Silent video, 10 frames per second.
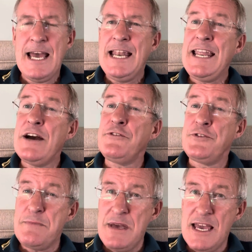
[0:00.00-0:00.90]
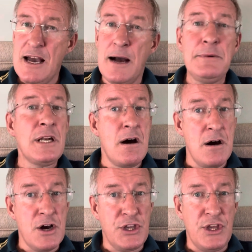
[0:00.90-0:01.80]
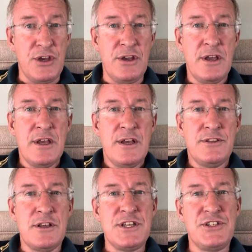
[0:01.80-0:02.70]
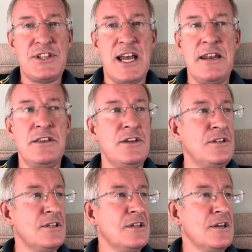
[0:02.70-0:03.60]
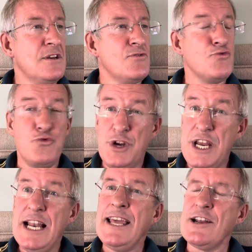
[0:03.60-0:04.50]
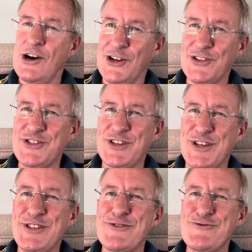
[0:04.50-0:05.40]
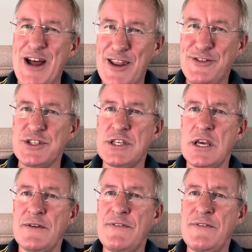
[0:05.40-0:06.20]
Now, for me, I'm going to argue that this standard really enhances the relevancy of